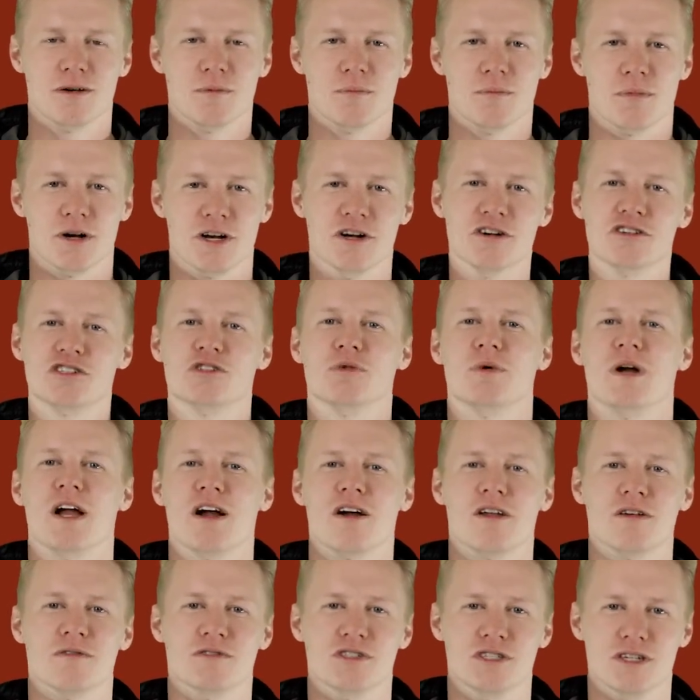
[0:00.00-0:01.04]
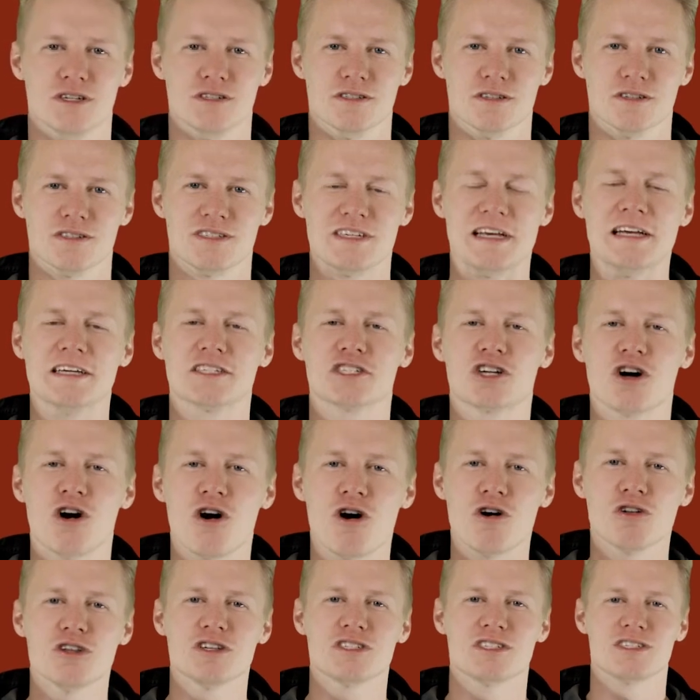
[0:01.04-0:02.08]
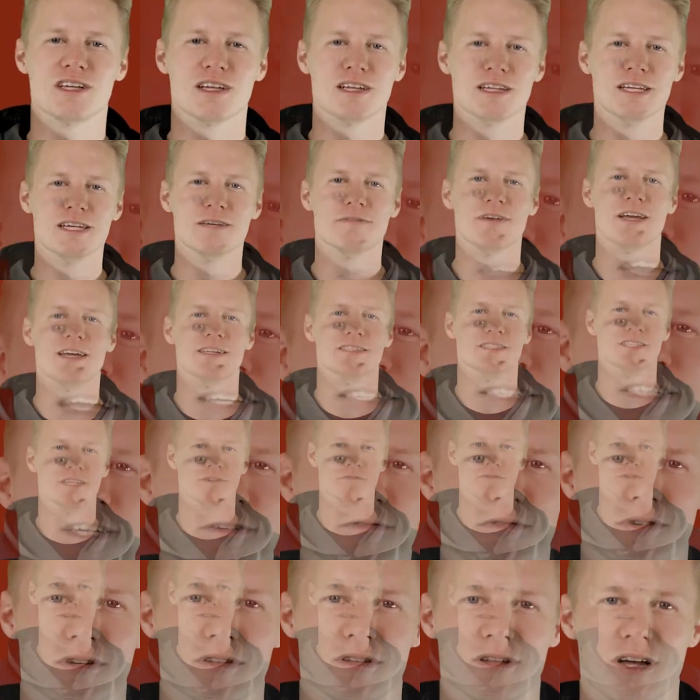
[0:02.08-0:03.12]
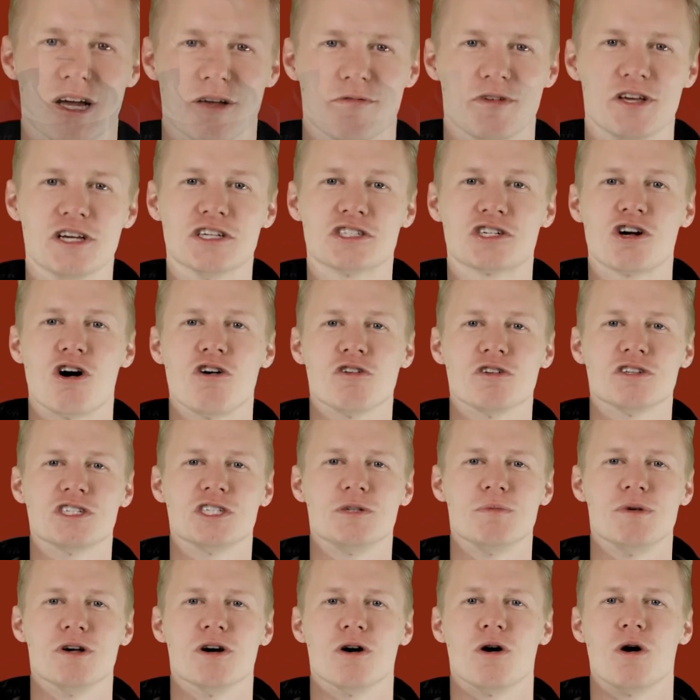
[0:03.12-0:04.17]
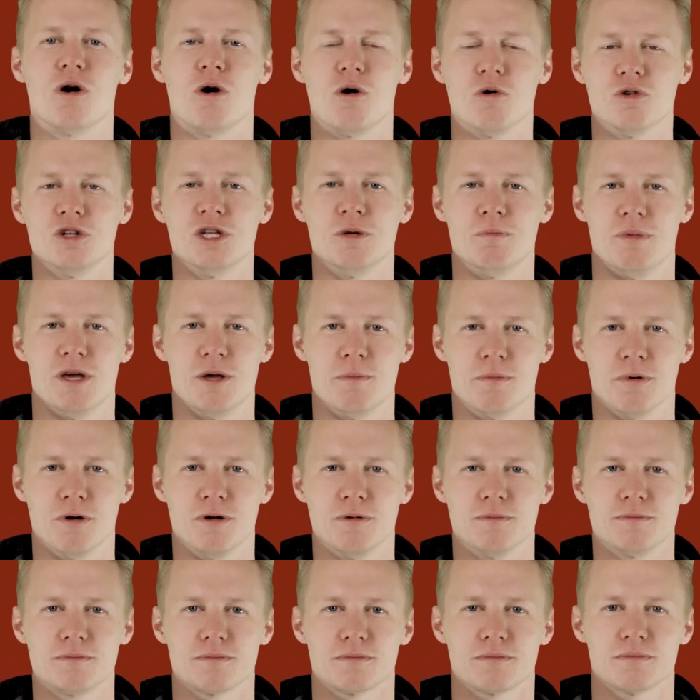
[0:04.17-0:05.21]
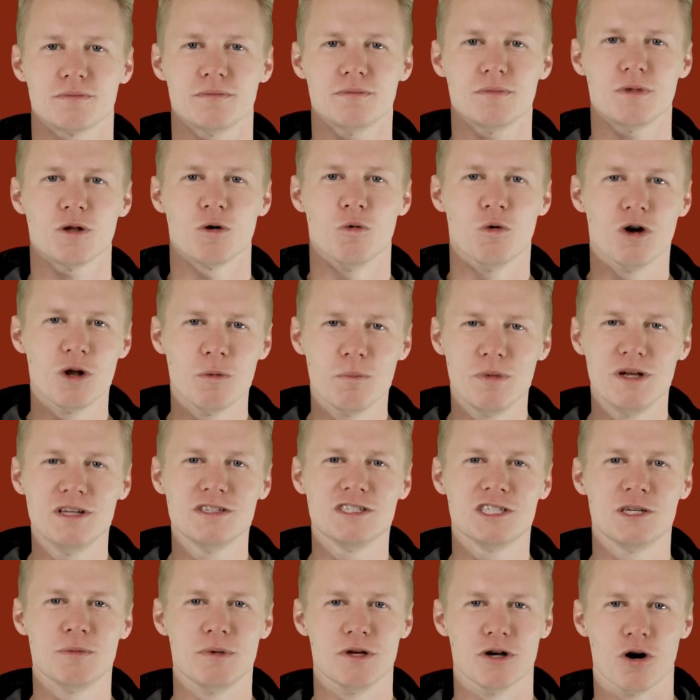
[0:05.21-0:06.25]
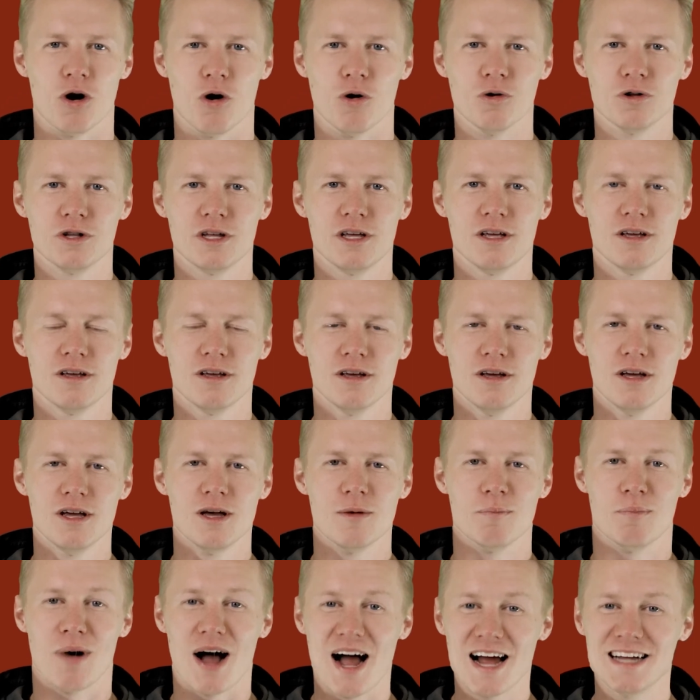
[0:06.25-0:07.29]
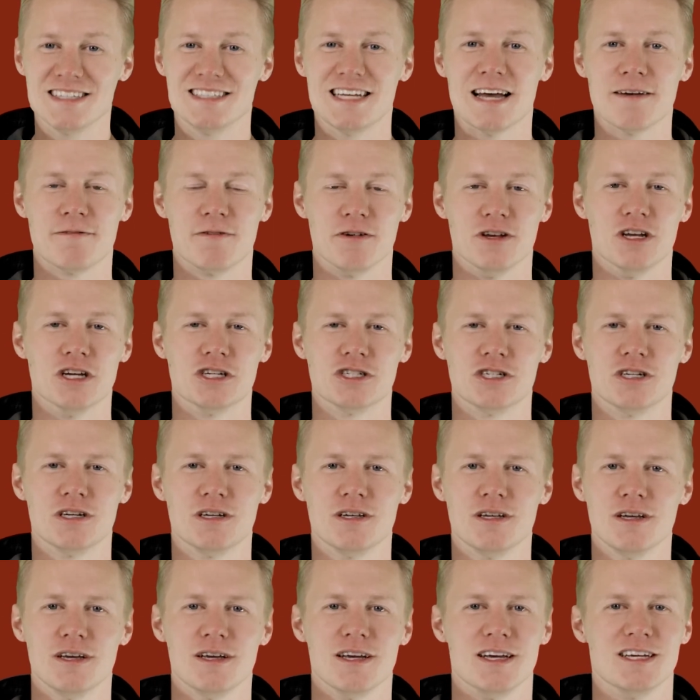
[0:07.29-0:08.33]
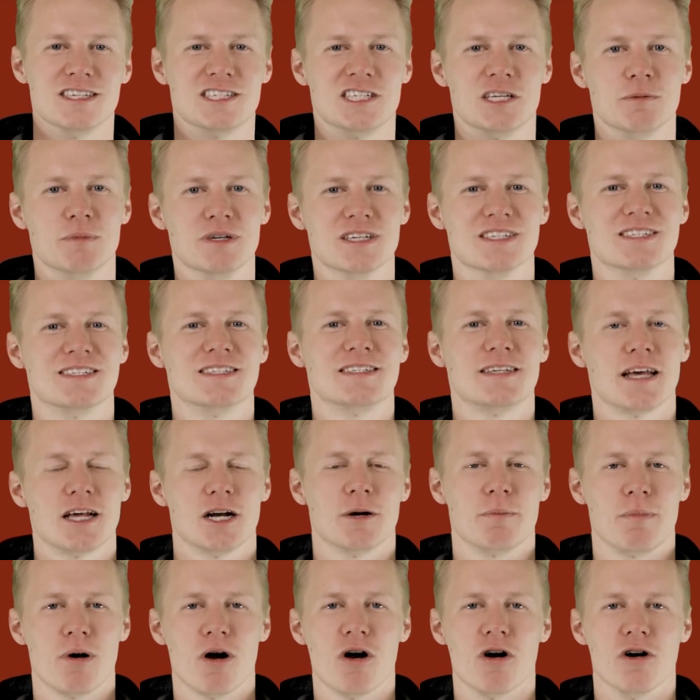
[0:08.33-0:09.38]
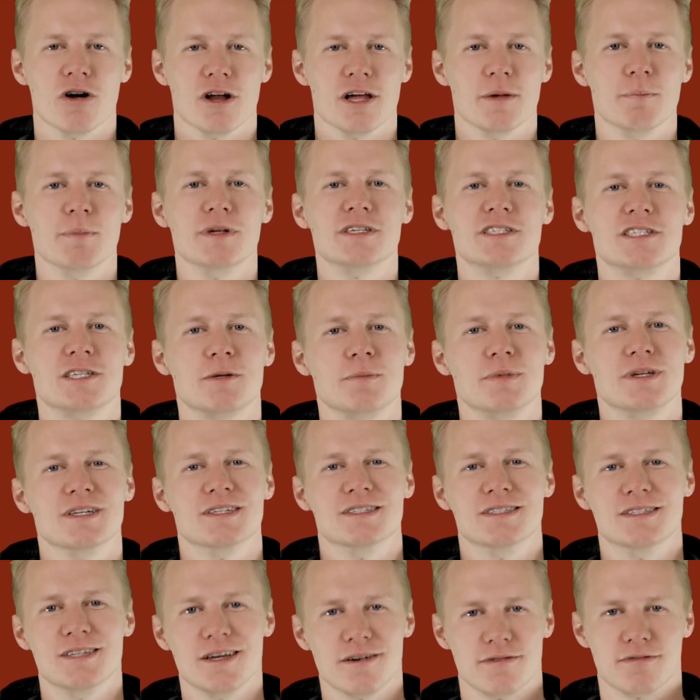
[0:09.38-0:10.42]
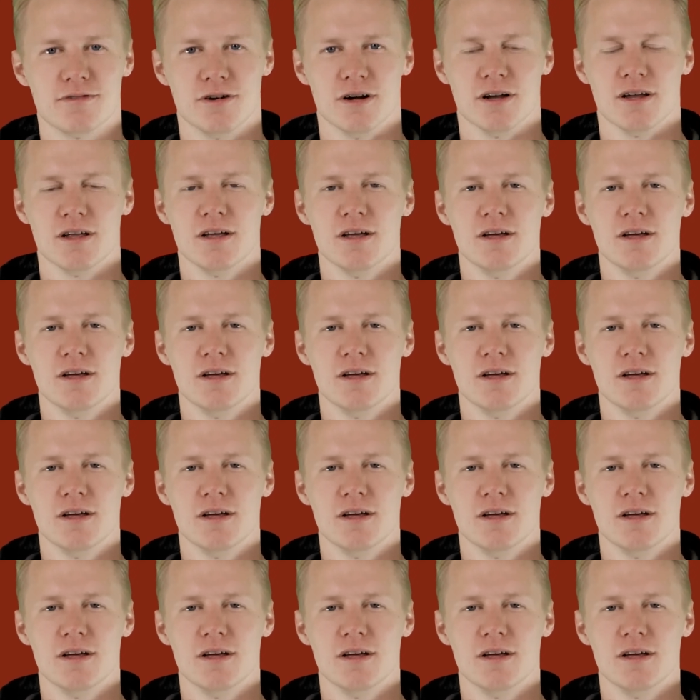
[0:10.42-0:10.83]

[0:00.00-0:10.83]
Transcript: But here's the reality of Jesus. He has called us to live a different life. He has called us to be a holy people. What it means to be holy, by definition, is to be set apart. It means to be different.